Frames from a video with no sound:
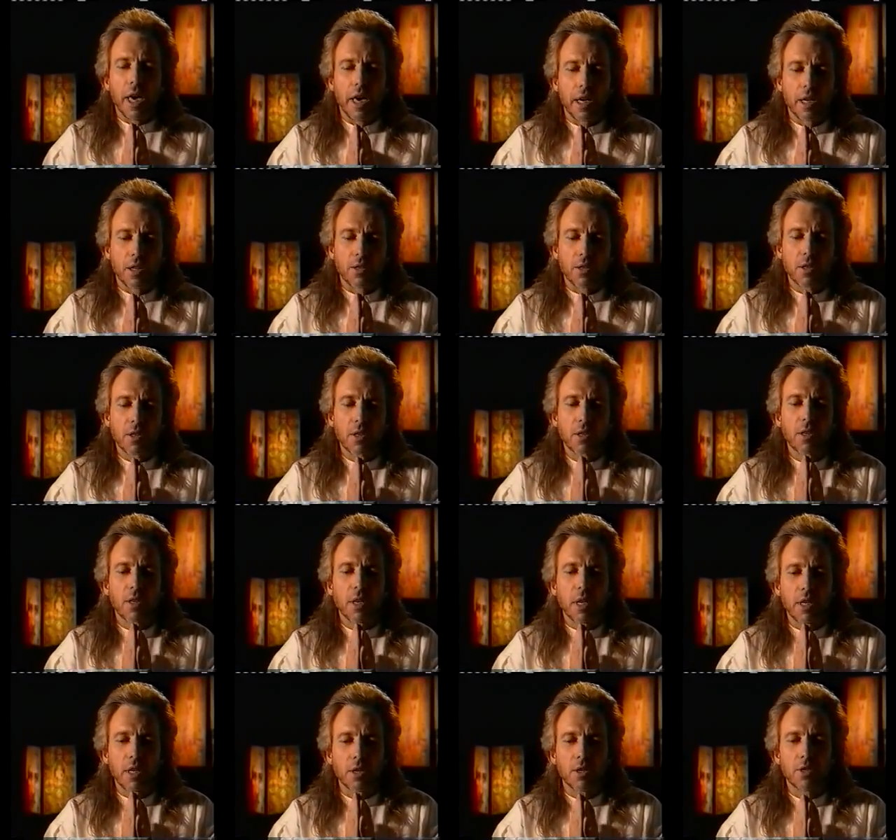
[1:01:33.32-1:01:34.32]
And
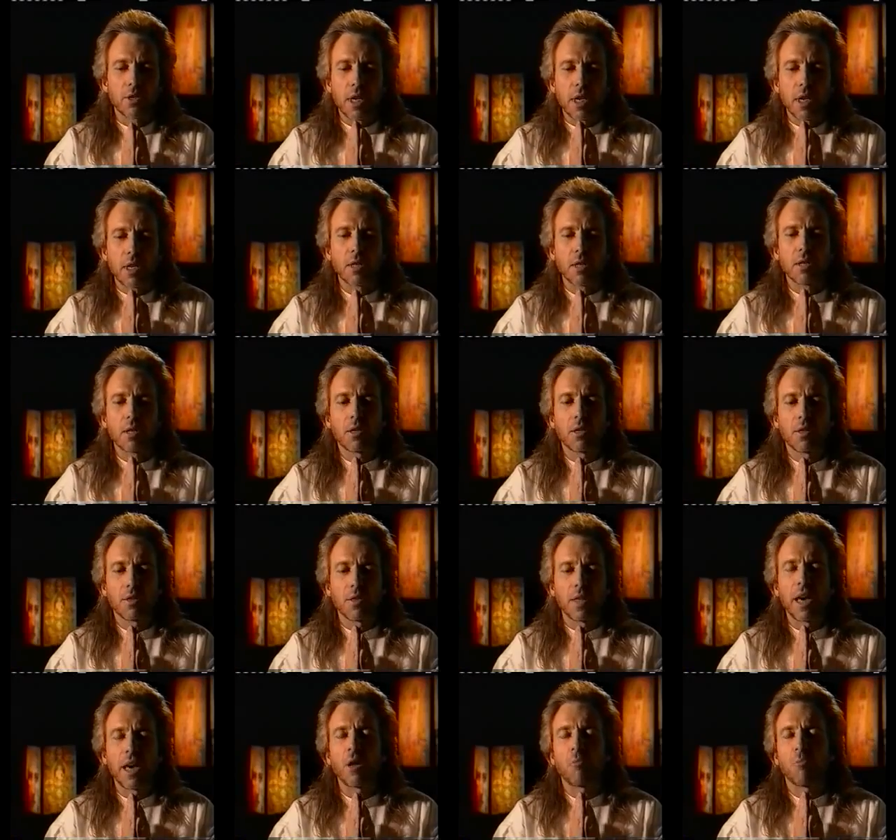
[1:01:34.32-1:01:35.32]
it is in
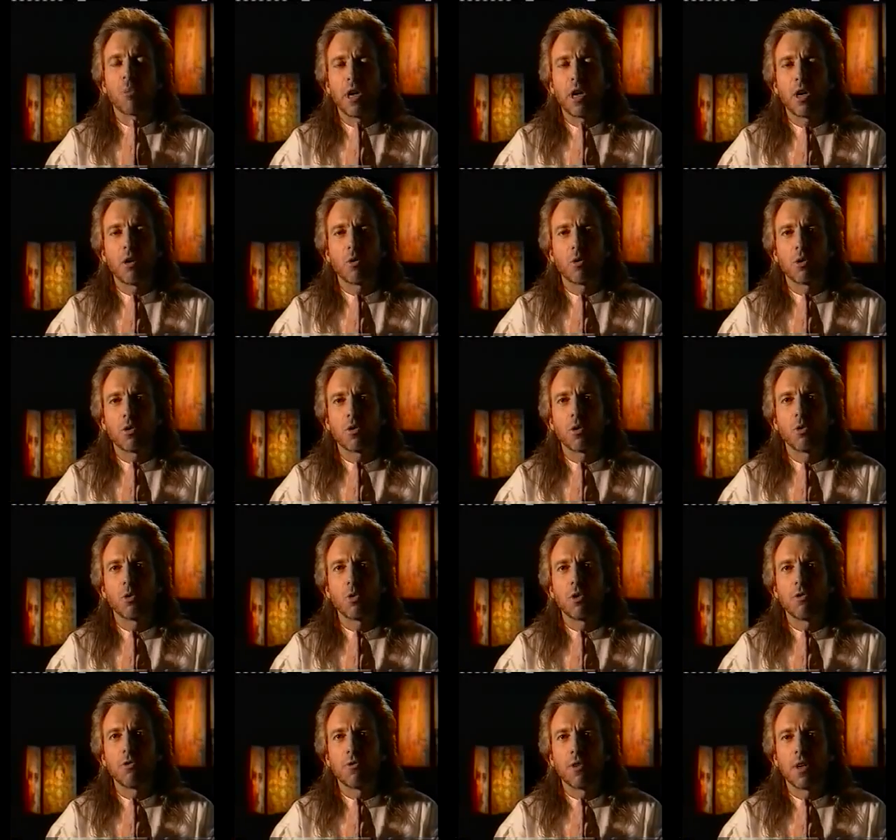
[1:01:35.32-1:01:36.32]
that power that
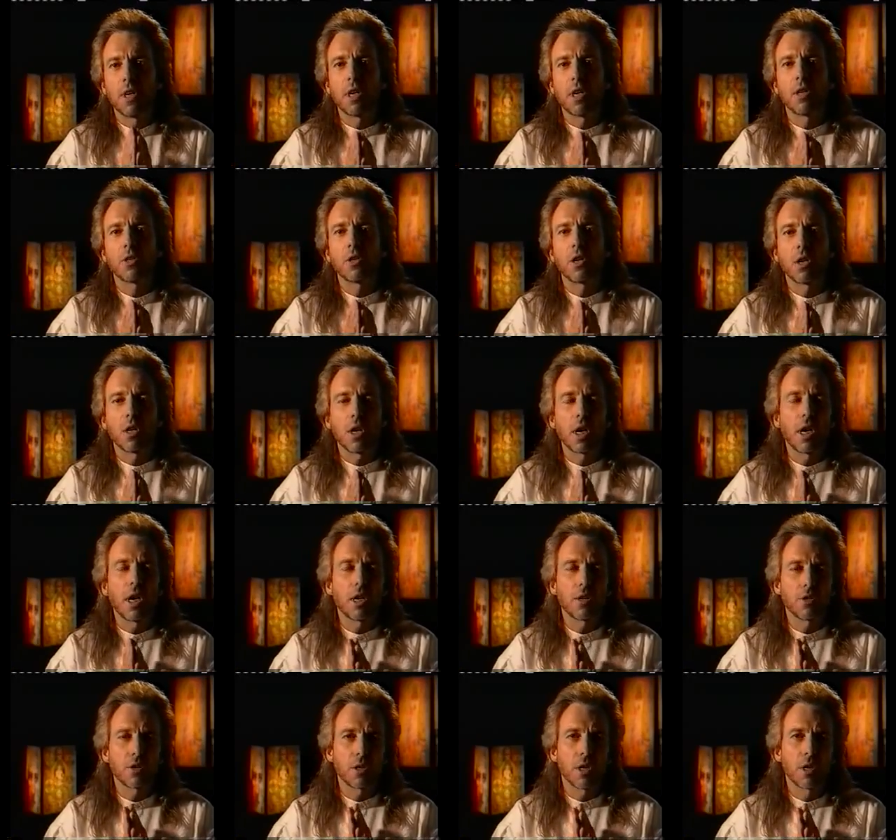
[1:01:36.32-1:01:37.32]
we find our
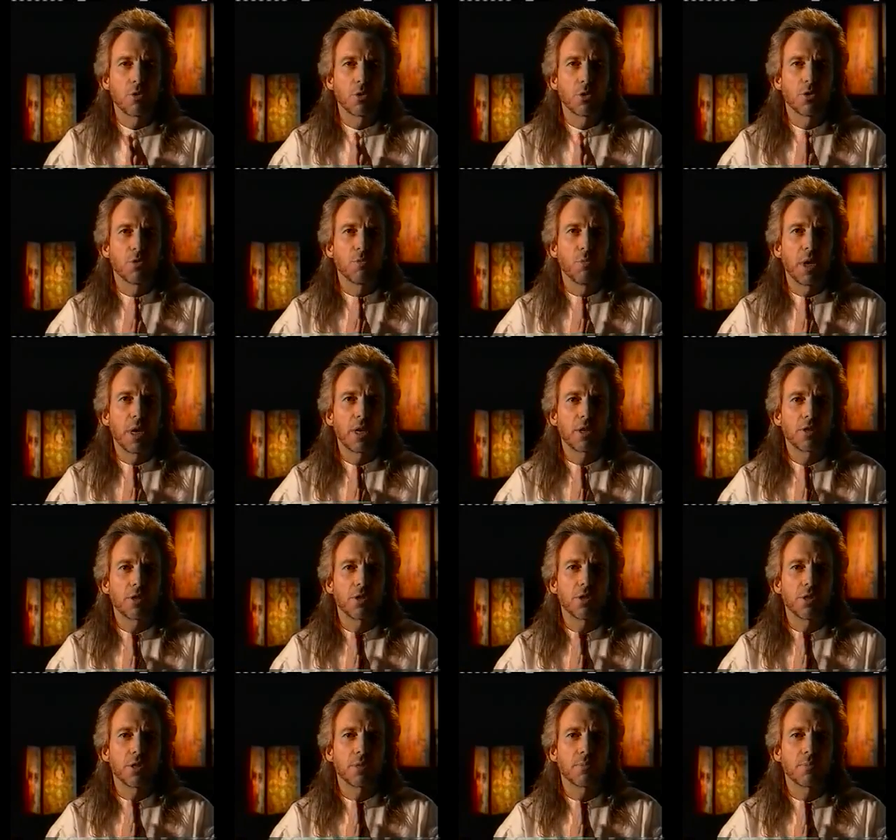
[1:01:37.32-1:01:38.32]
highest levels of
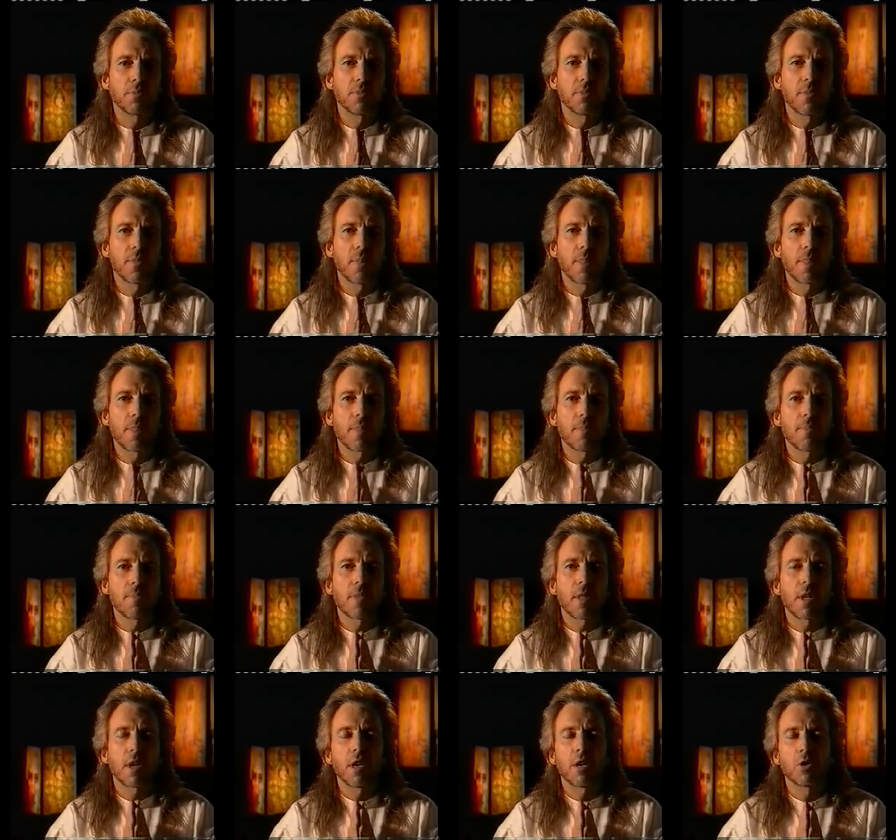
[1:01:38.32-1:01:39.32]
mastery,
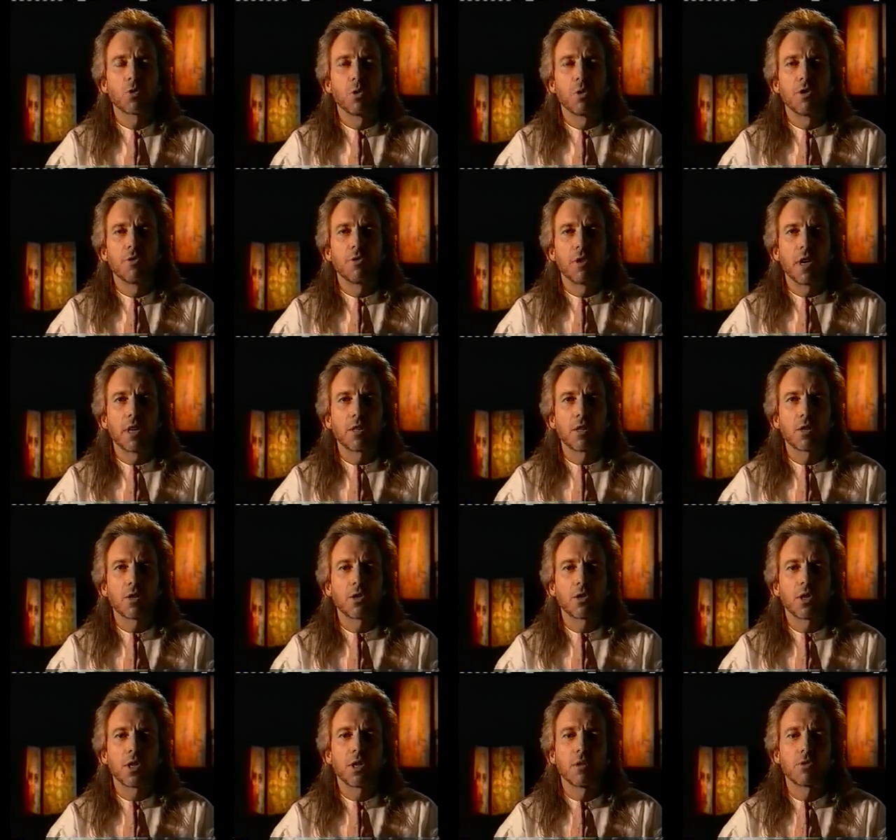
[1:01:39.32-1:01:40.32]
as we find
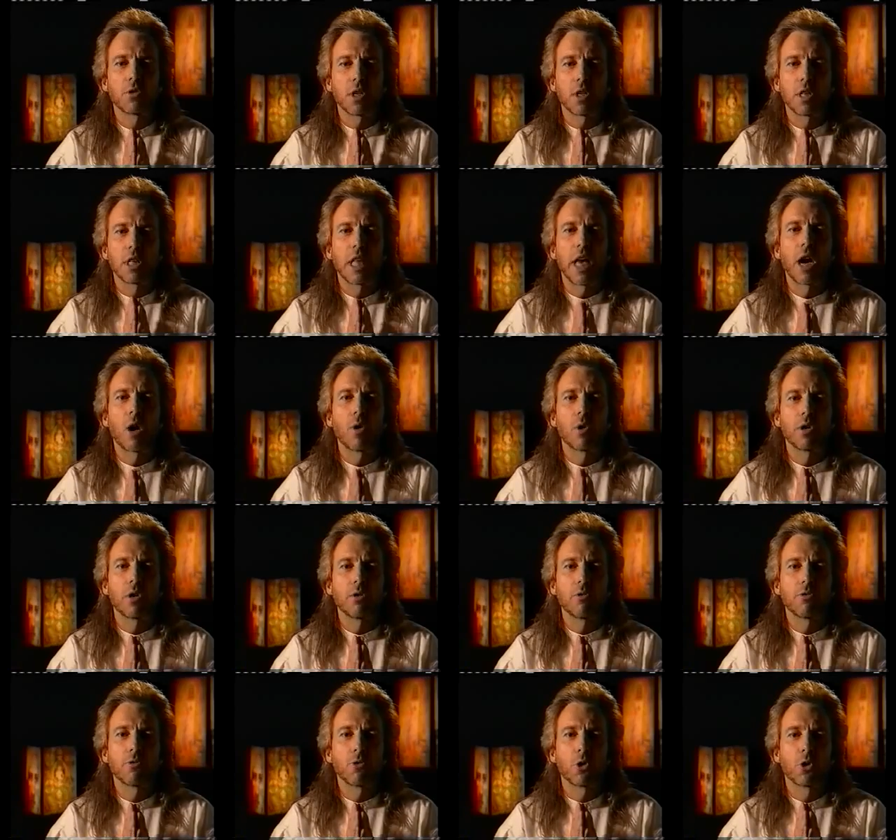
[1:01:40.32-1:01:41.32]
ourselves
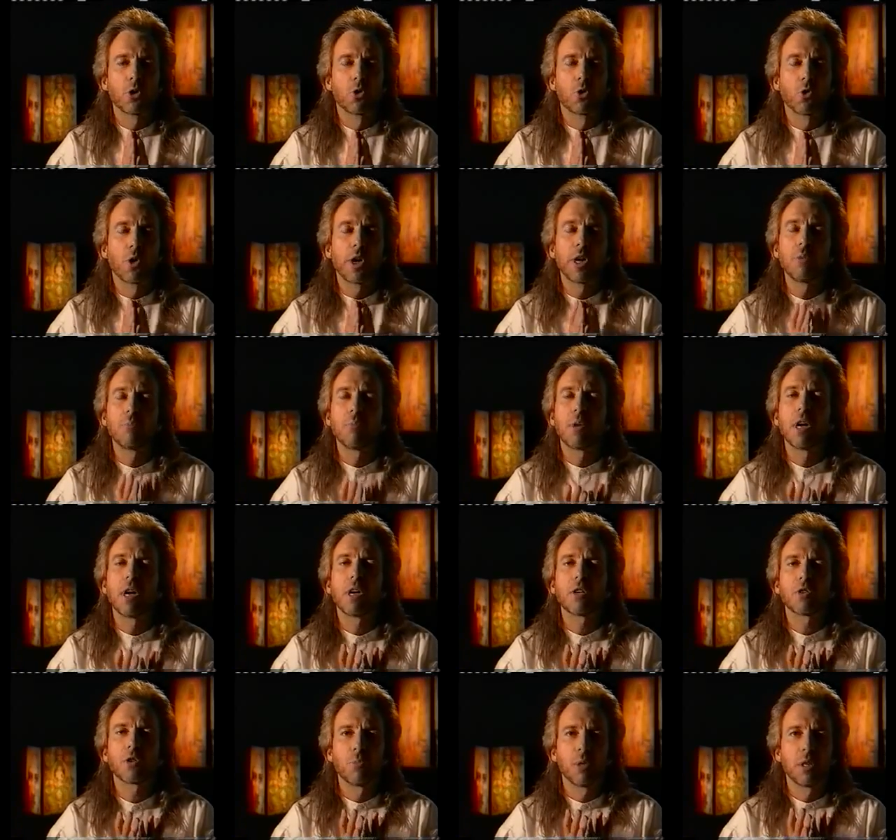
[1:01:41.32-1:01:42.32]
allowing for great
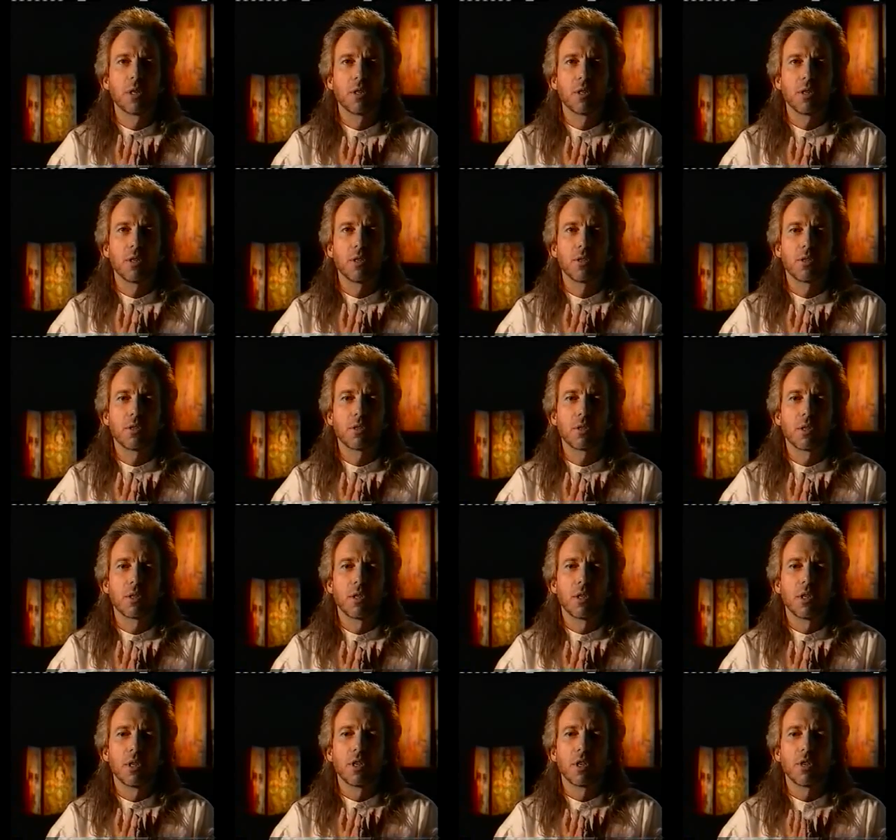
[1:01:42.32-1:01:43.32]
possibilities
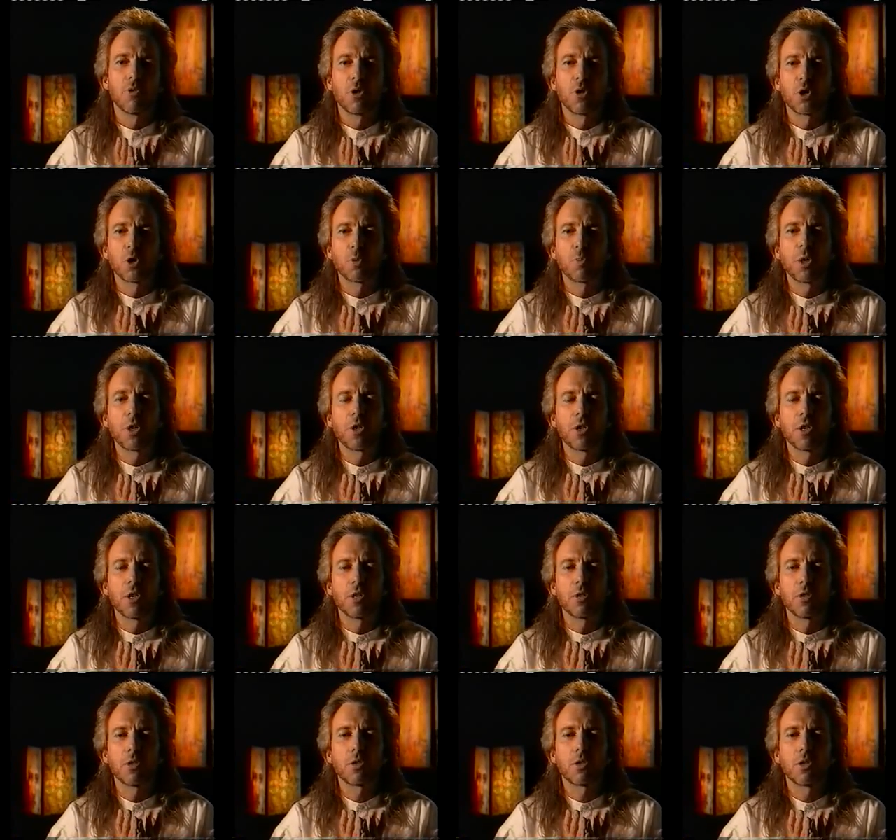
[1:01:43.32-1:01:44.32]
of
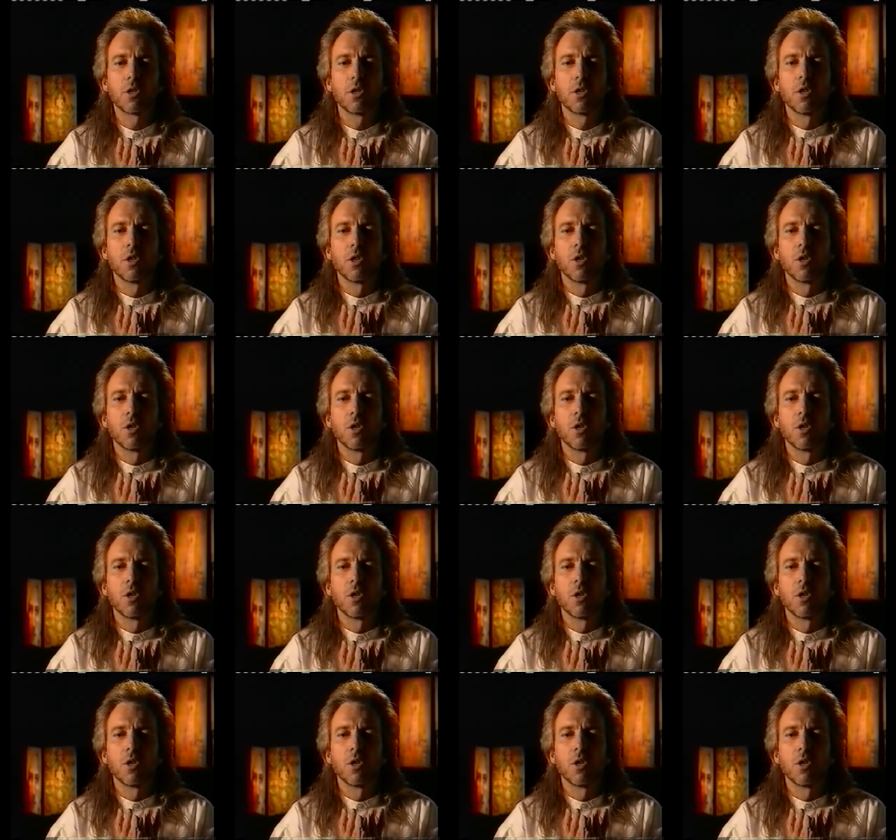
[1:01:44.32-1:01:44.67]
experience